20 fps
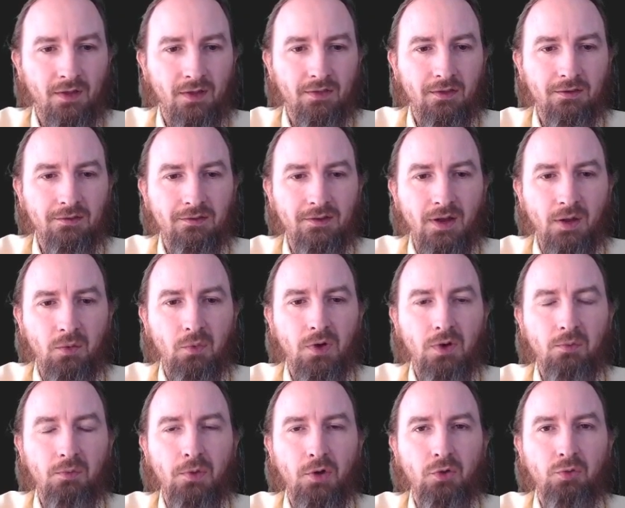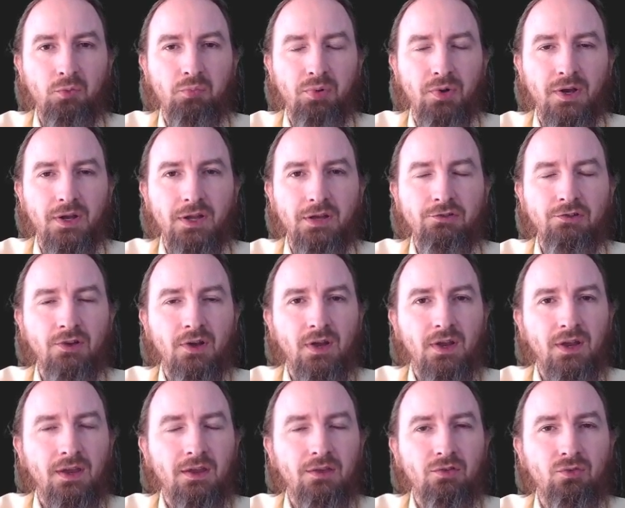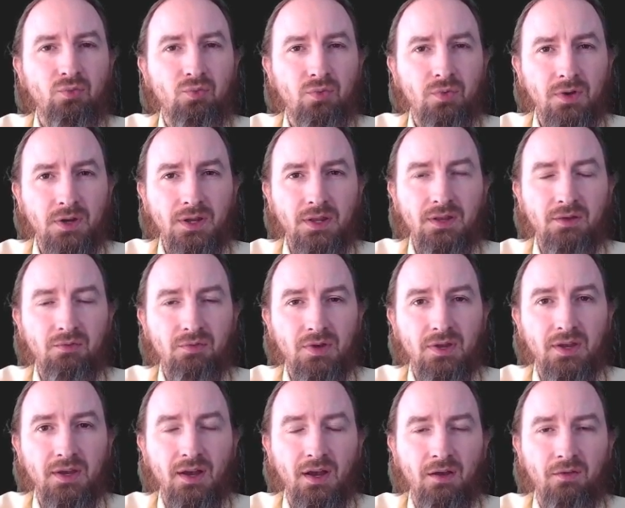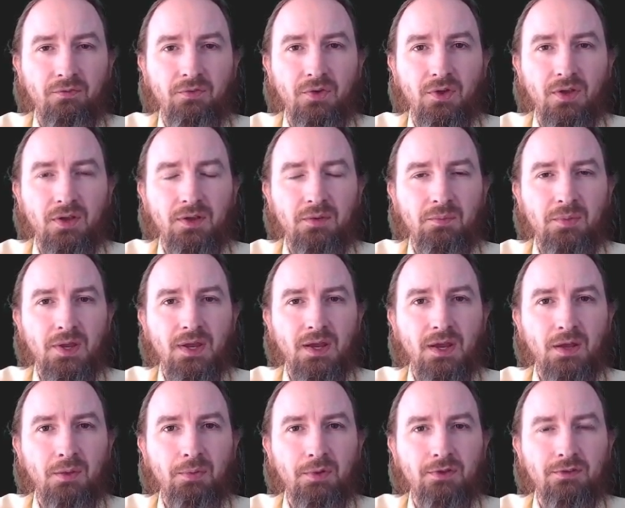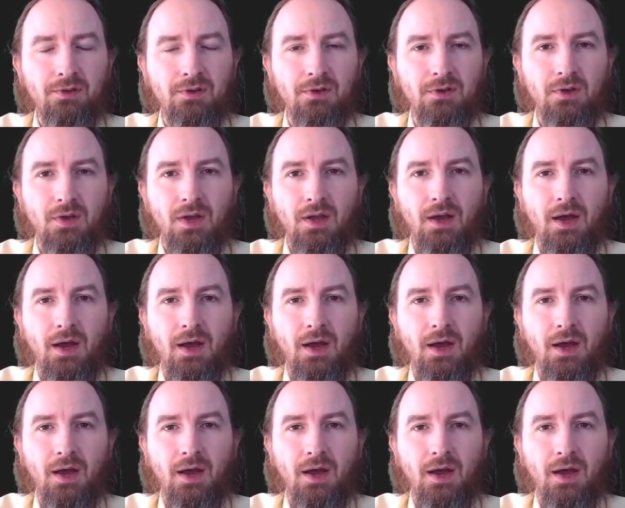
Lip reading: this network mode bridge is really helpful in being able to